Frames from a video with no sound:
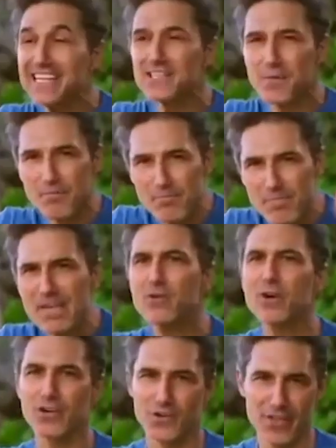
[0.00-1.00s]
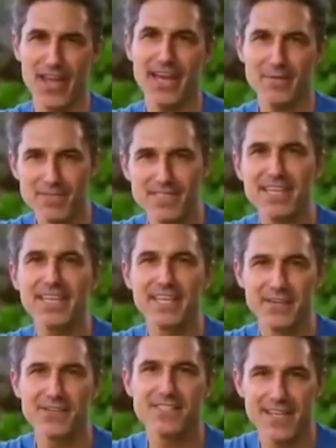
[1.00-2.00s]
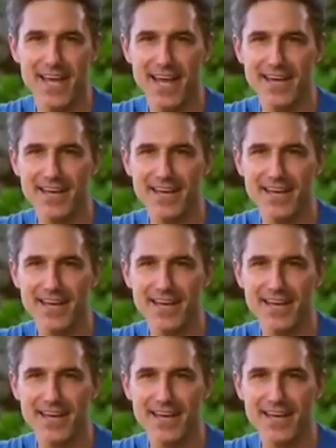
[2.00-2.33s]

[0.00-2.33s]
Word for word: it is a miracle that I'm sitting here today.